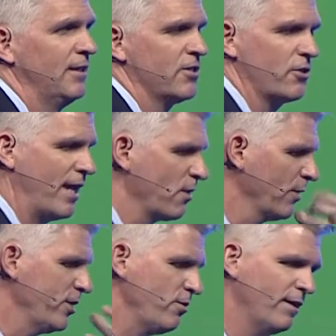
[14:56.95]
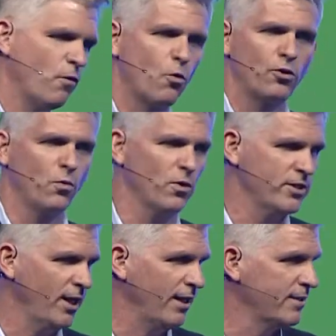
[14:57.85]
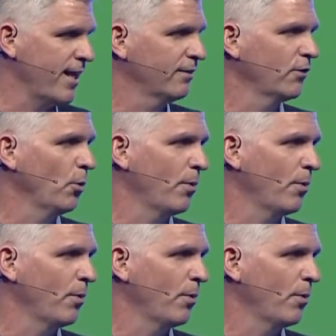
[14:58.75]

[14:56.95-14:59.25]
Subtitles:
So not only do you have Hortonworks and its data flow